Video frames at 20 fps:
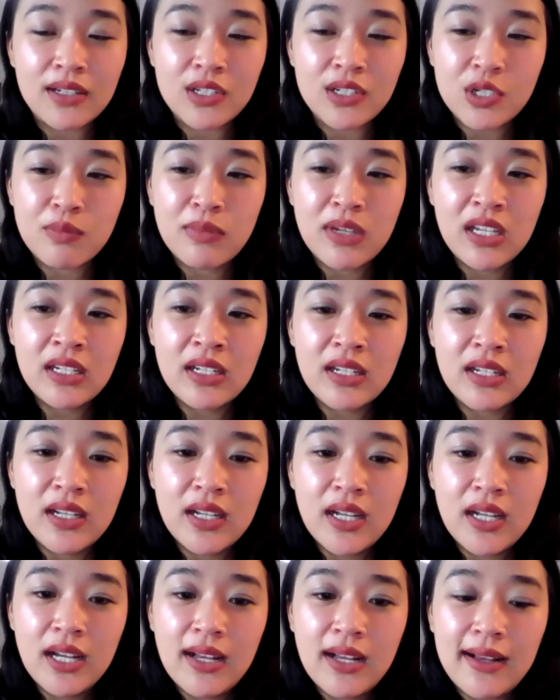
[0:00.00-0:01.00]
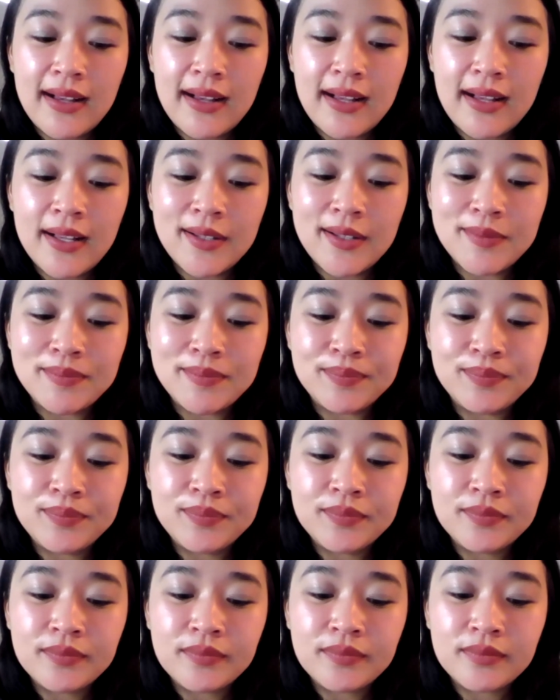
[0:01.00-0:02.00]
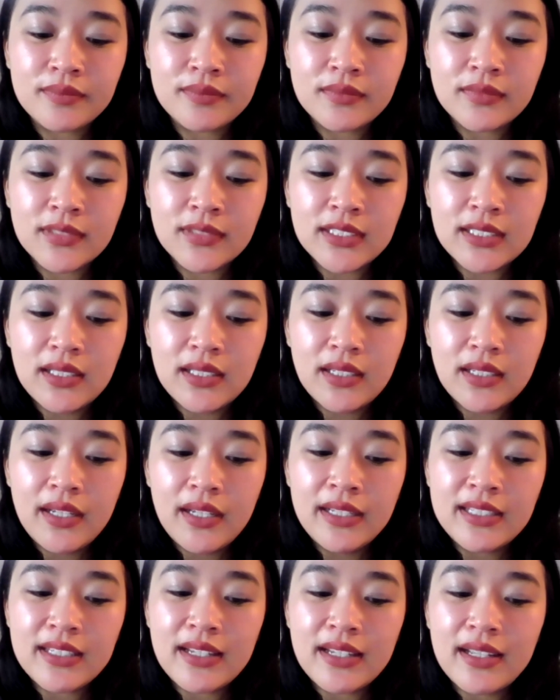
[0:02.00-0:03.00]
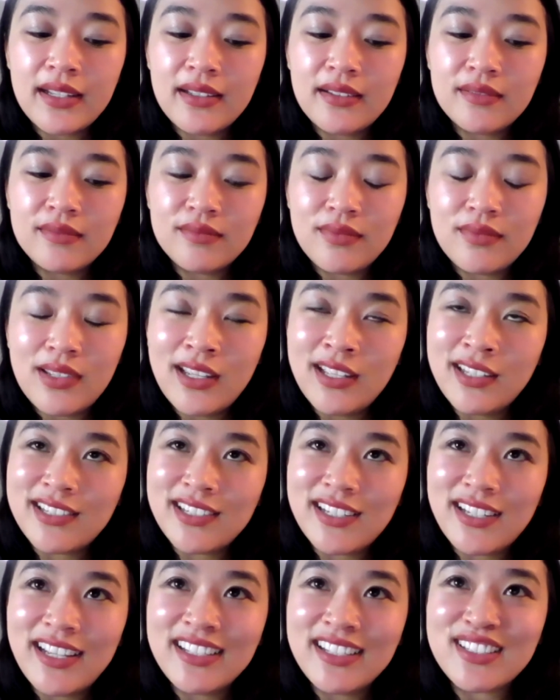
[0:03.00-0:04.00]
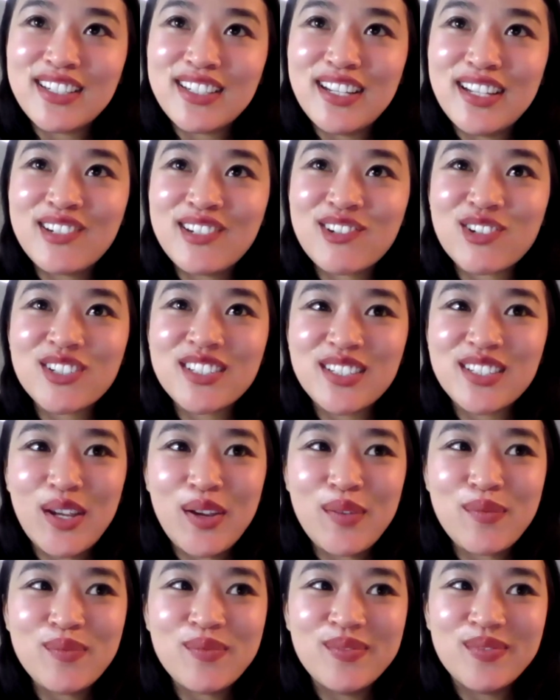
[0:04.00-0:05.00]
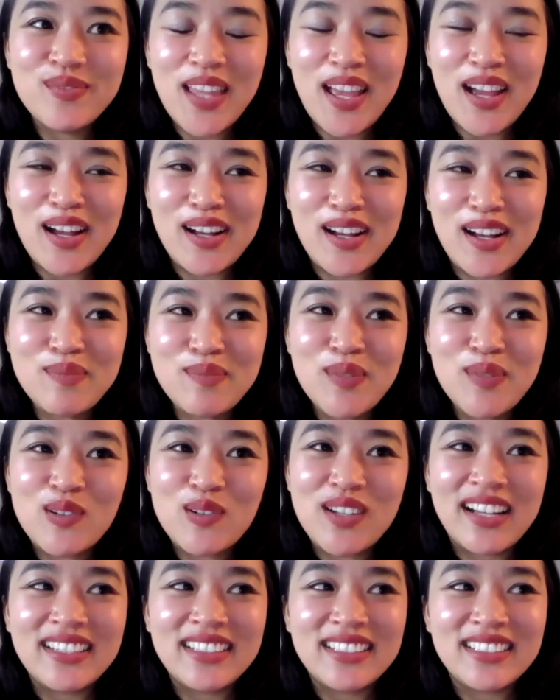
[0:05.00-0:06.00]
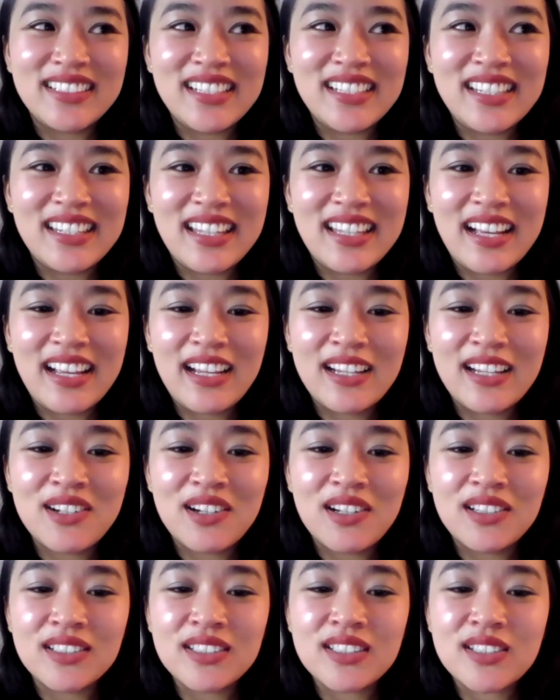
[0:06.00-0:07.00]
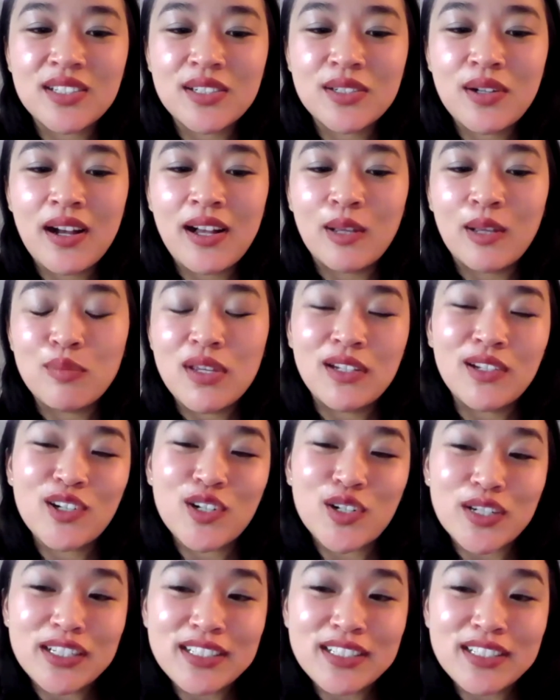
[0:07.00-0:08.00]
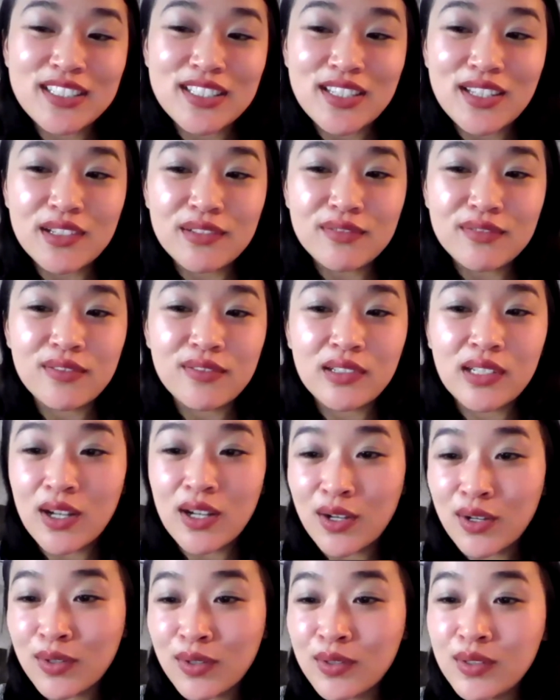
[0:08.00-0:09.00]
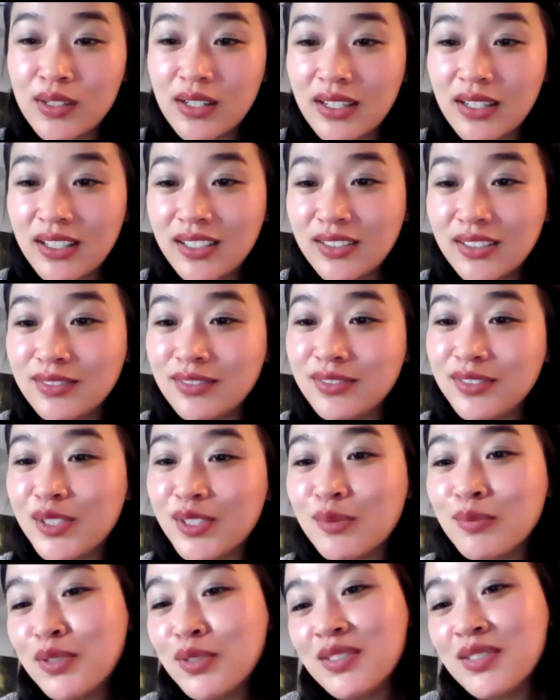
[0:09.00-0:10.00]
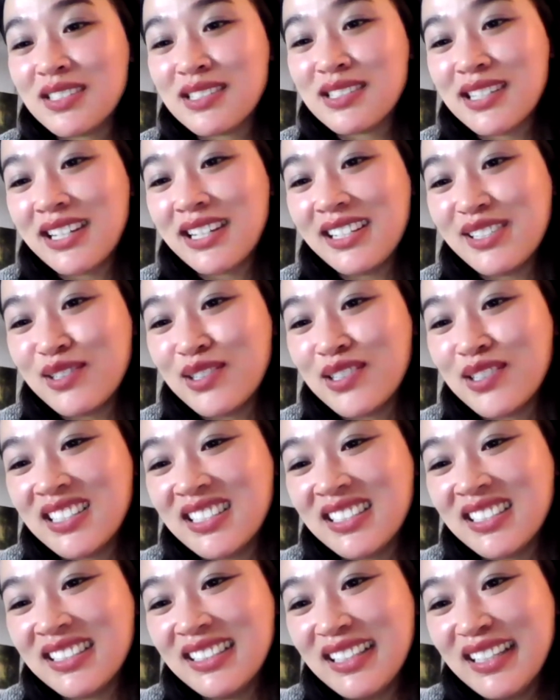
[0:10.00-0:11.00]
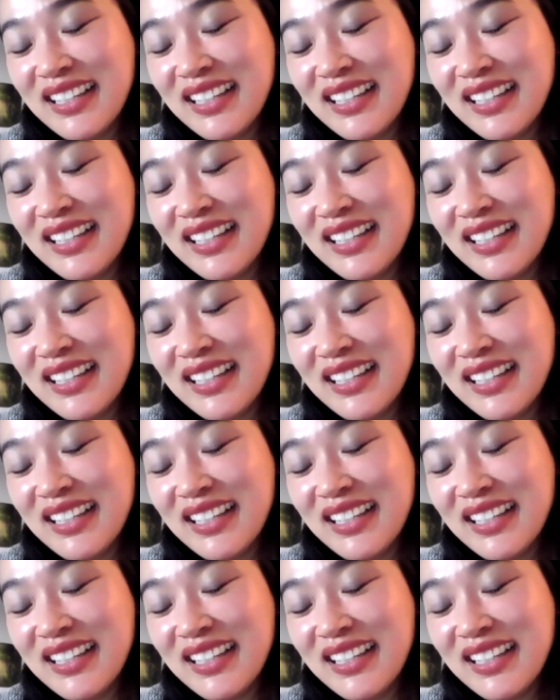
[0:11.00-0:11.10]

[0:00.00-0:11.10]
management. Um, it's it's an interesting modality and that can also help increase the flow of your moon cycle.